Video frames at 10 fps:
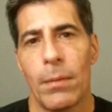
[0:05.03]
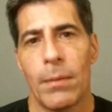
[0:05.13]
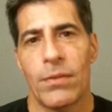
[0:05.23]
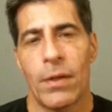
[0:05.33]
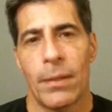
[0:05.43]

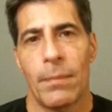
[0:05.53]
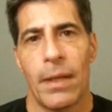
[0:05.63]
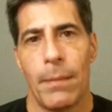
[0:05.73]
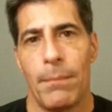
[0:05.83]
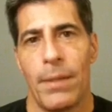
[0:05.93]
going to talk about
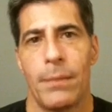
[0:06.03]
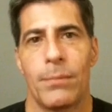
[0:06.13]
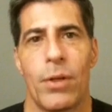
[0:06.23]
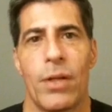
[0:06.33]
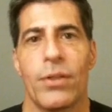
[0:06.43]
a pet
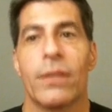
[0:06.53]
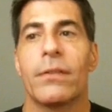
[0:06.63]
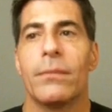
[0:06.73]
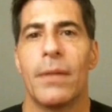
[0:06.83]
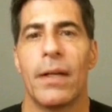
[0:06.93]
project
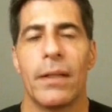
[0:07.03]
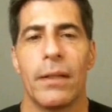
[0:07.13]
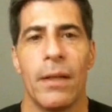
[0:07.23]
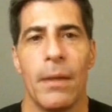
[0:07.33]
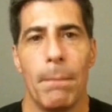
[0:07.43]
of
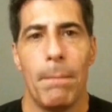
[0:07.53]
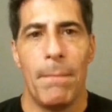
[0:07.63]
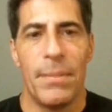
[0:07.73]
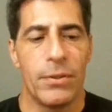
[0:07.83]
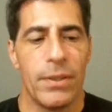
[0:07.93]
mine,
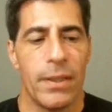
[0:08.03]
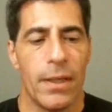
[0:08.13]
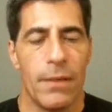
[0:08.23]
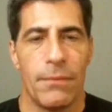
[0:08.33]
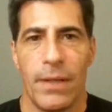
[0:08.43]
building
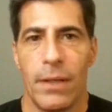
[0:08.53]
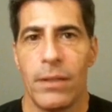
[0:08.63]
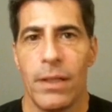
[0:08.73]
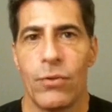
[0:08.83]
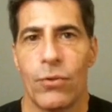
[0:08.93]
a
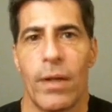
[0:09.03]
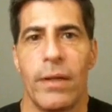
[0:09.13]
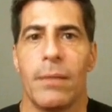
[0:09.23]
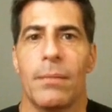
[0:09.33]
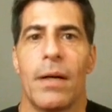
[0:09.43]
Fidelity
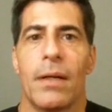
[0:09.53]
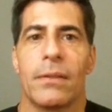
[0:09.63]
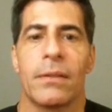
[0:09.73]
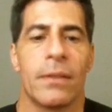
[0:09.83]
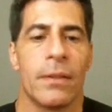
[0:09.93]
trading
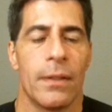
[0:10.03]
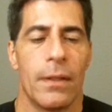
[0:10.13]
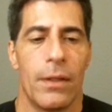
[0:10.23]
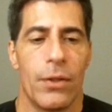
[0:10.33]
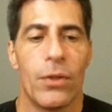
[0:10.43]
bot.
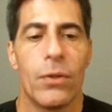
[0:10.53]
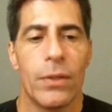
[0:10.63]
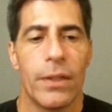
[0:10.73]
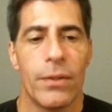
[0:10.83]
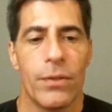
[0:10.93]
Uh, the goal
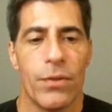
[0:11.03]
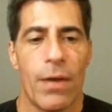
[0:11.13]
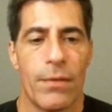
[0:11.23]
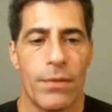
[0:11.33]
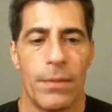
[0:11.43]
here is to
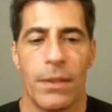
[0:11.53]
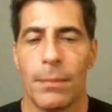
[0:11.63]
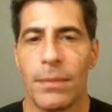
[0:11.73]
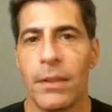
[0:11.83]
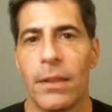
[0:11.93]
have something
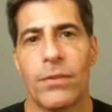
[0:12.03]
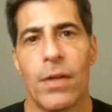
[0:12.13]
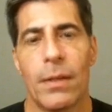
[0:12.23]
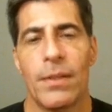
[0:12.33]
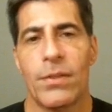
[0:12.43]
completely
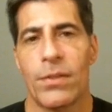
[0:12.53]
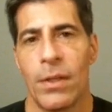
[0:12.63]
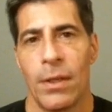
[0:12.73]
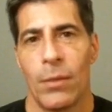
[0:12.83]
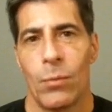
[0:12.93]
autonomous,
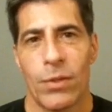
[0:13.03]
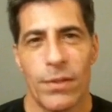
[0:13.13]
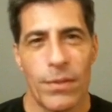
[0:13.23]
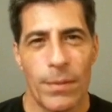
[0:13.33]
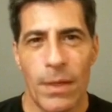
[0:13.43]
works
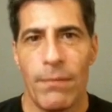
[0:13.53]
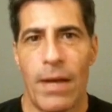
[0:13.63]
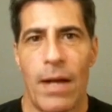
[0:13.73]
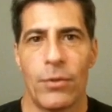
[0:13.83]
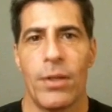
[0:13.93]
on some kind of
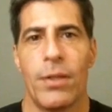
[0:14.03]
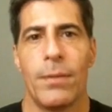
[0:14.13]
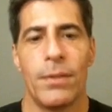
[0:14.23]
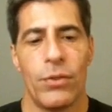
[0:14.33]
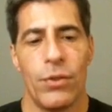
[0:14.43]

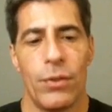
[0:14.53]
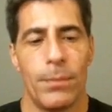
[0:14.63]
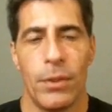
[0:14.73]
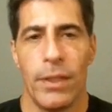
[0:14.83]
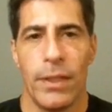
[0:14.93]
algorithm to
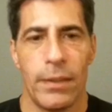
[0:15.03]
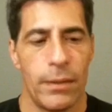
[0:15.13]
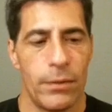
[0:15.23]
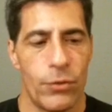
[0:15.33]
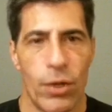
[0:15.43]
put
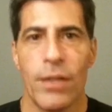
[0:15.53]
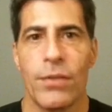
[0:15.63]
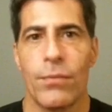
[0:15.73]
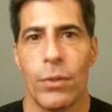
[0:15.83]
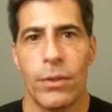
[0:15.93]
in trades
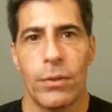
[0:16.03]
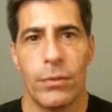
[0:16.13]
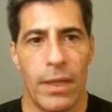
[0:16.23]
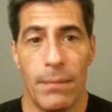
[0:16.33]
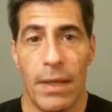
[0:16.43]
for you
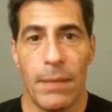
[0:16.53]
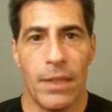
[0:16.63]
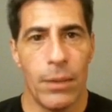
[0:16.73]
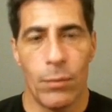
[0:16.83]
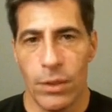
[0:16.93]
and make
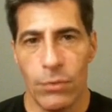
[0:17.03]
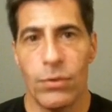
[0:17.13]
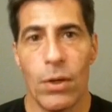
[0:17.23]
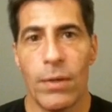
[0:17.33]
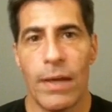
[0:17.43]
money where you
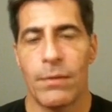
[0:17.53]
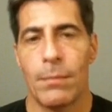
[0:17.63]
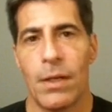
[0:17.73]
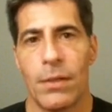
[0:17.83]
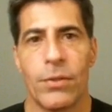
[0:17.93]
don't have to
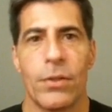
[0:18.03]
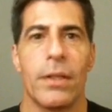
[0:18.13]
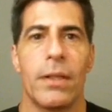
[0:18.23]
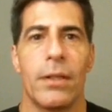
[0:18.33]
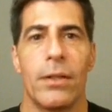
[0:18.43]
monitor
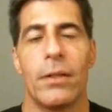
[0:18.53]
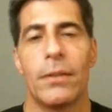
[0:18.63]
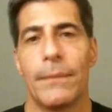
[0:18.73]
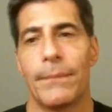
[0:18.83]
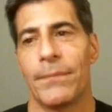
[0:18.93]
it at all.